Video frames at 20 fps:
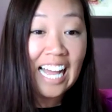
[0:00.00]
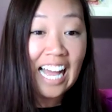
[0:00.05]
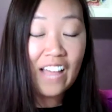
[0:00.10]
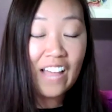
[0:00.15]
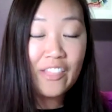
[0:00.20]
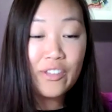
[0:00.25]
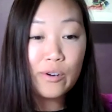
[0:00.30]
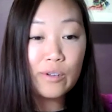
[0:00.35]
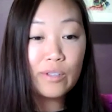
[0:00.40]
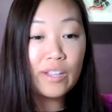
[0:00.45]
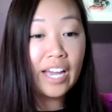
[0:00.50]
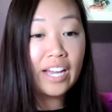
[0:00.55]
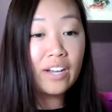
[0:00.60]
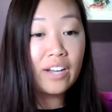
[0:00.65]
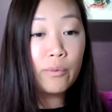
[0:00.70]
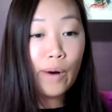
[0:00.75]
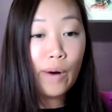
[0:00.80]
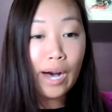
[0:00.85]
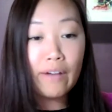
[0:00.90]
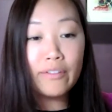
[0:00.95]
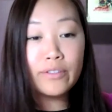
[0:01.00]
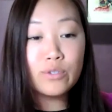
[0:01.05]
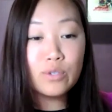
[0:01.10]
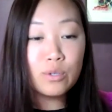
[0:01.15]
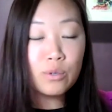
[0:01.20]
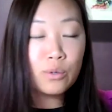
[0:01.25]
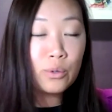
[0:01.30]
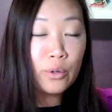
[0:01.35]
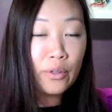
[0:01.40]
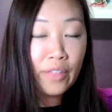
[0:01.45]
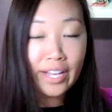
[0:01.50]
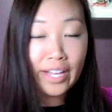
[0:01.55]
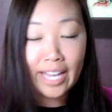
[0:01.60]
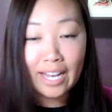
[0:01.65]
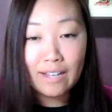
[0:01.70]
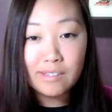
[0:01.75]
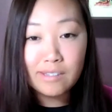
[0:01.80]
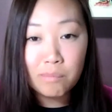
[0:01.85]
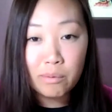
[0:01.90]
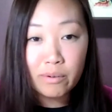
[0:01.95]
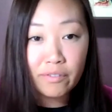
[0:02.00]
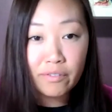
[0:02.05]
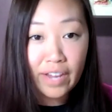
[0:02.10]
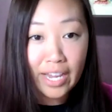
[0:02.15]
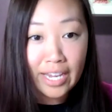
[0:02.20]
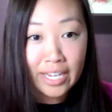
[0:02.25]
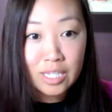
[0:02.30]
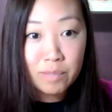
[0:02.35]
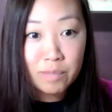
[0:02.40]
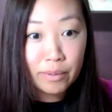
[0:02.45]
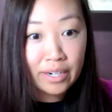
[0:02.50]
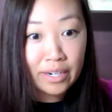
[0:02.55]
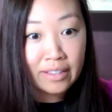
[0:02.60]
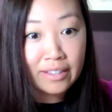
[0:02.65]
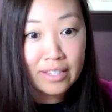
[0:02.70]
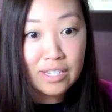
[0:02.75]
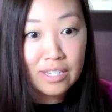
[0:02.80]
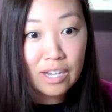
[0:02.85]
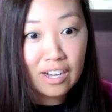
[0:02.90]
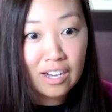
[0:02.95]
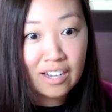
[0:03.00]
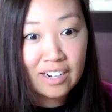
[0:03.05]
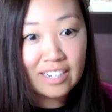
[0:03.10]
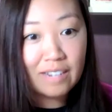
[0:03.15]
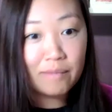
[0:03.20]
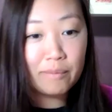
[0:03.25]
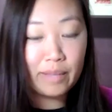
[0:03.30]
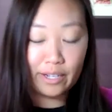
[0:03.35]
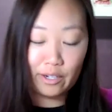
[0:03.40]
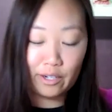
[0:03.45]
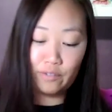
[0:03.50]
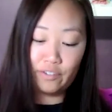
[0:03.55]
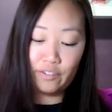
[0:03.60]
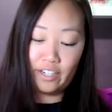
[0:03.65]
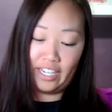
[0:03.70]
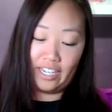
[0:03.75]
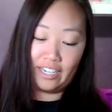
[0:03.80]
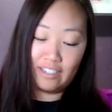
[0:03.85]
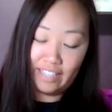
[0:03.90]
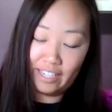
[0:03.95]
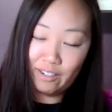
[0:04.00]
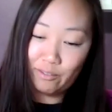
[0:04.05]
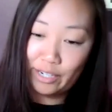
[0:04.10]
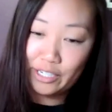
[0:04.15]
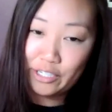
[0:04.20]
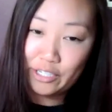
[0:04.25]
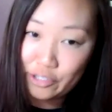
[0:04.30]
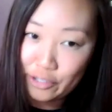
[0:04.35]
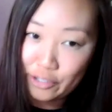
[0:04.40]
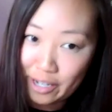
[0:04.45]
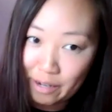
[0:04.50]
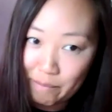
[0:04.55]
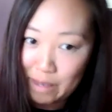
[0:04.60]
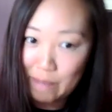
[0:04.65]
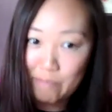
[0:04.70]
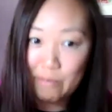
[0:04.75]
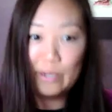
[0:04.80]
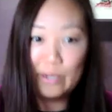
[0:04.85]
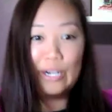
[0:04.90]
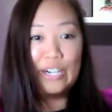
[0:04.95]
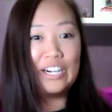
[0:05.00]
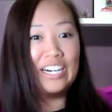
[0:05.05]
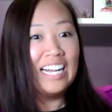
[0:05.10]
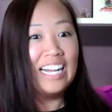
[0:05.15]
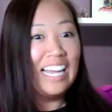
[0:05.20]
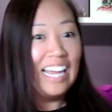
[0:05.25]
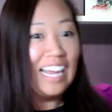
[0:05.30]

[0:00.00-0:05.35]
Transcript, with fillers: And they were like, wow, it's so cool that Councilmember Vang is putting this on. And I'm like over here, like registering people.